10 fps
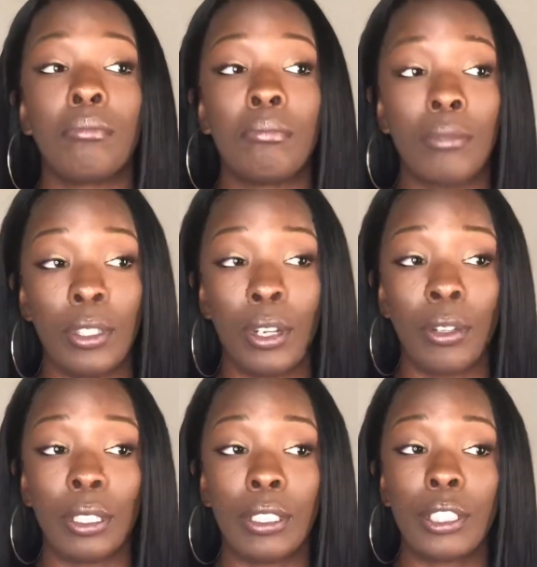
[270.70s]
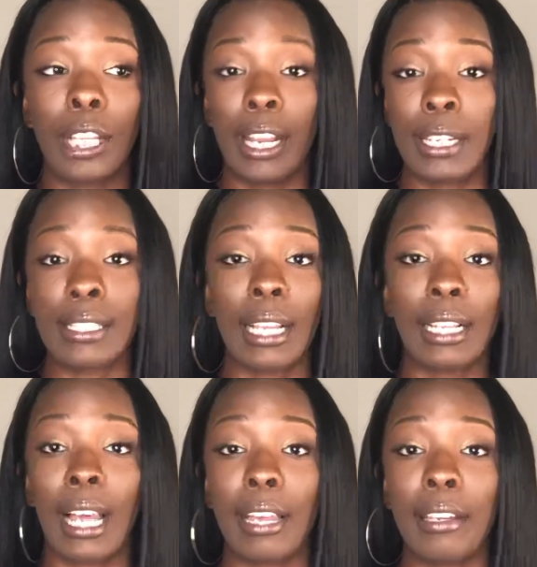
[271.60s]
you know, to change their
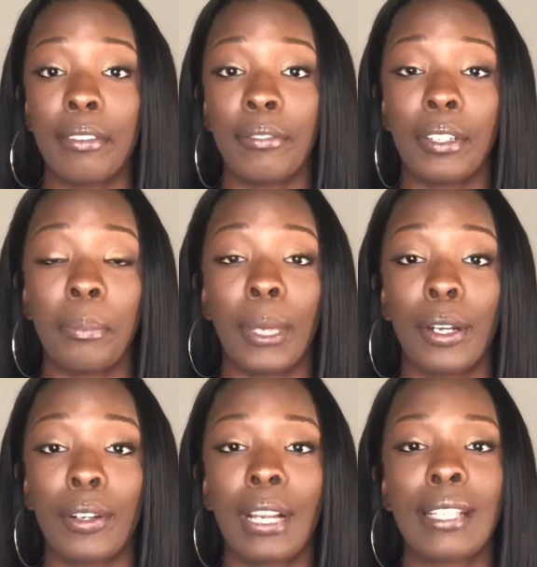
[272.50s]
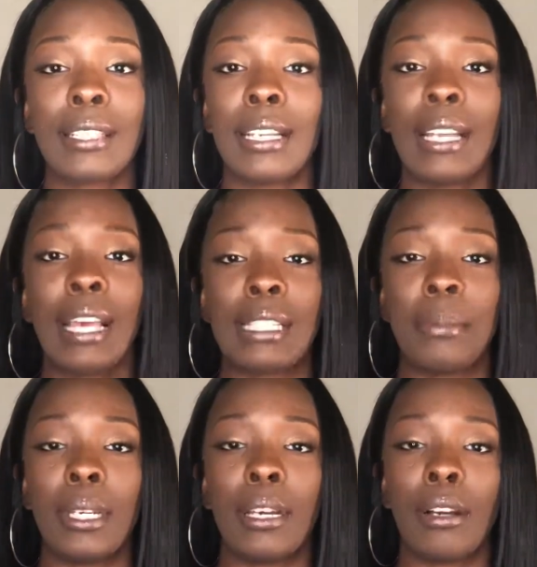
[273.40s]
life for the better. Not saying it has to
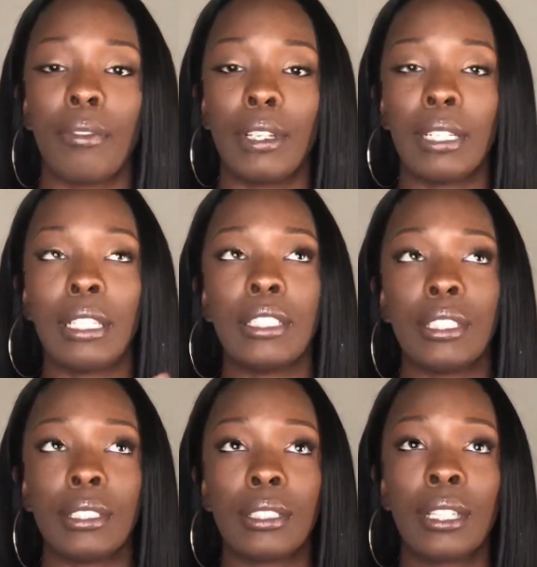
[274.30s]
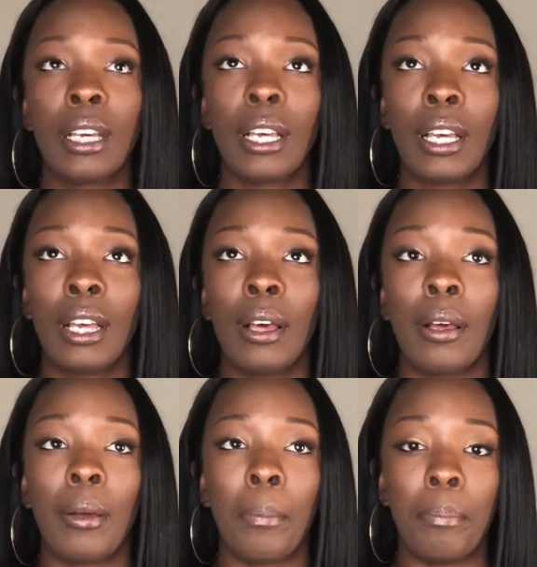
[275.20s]
be a religious
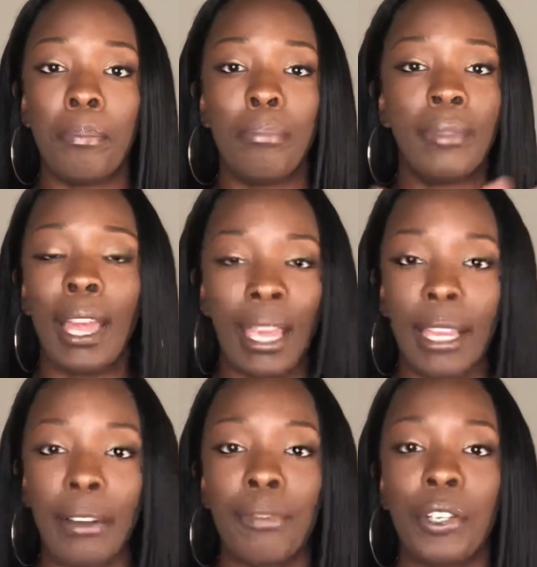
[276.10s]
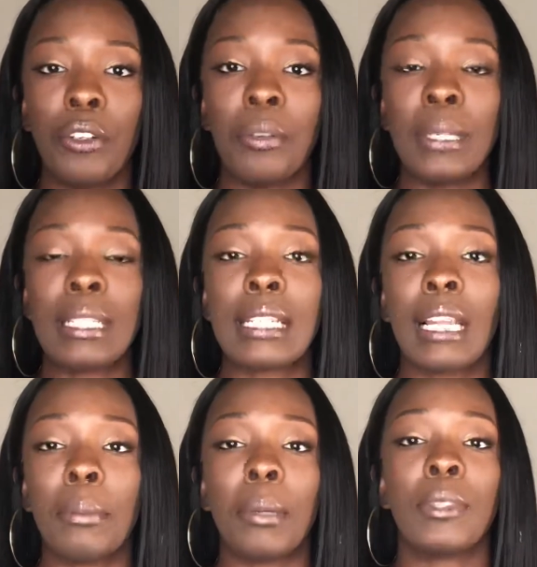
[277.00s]
thing for you to be
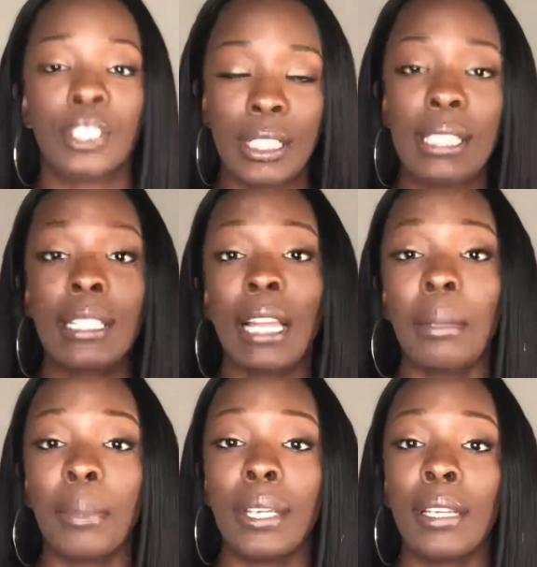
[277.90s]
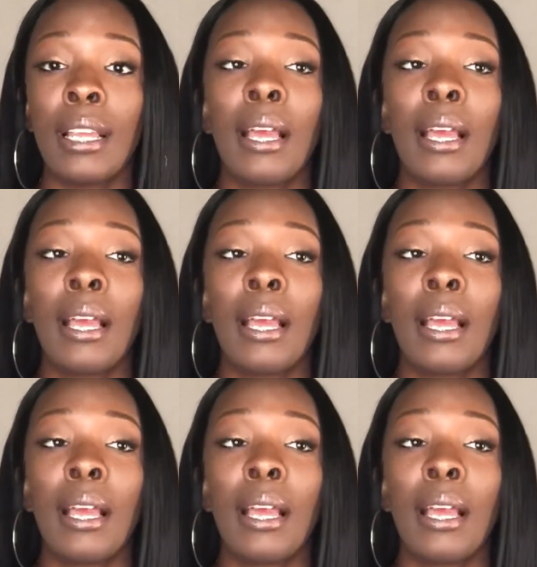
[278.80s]
celibate, but she's celibate.